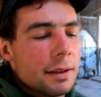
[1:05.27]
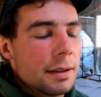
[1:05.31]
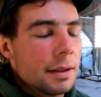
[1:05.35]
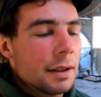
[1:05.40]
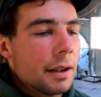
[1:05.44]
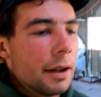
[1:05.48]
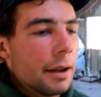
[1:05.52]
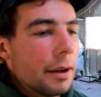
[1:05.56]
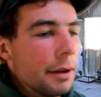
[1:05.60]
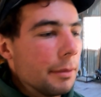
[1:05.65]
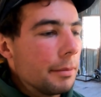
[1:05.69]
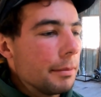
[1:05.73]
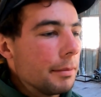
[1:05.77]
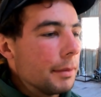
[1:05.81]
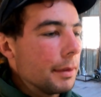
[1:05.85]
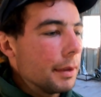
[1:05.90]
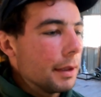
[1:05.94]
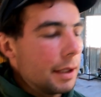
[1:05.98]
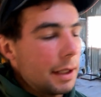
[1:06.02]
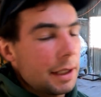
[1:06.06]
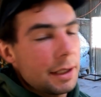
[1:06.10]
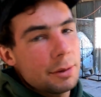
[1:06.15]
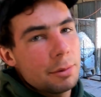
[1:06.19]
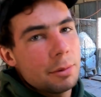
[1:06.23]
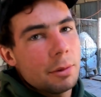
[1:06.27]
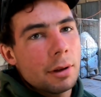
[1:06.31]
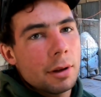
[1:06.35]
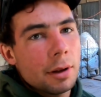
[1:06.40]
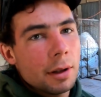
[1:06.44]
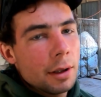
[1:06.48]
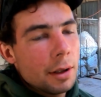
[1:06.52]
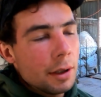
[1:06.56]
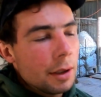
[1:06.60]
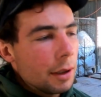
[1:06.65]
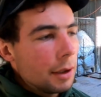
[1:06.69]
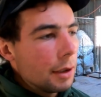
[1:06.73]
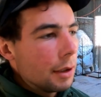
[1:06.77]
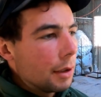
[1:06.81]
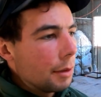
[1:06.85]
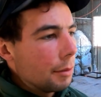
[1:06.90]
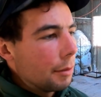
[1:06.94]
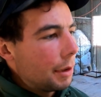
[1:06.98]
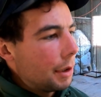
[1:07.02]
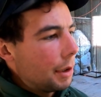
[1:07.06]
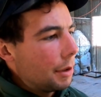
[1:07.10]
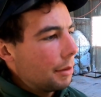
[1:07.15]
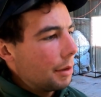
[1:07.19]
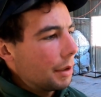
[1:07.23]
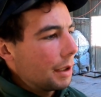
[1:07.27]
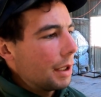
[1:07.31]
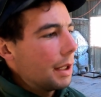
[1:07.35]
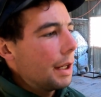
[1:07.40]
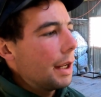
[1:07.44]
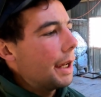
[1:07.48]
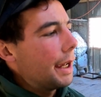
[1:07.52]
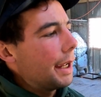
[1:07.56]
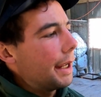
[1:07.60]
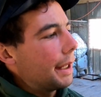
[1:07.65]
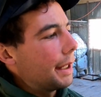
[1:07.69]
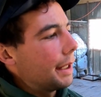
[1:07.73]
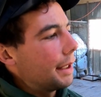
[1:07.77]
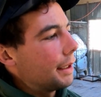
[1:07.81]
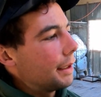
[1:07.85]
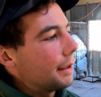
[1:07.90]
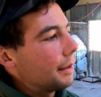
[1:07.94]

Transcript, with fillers: So that's what we're doing today.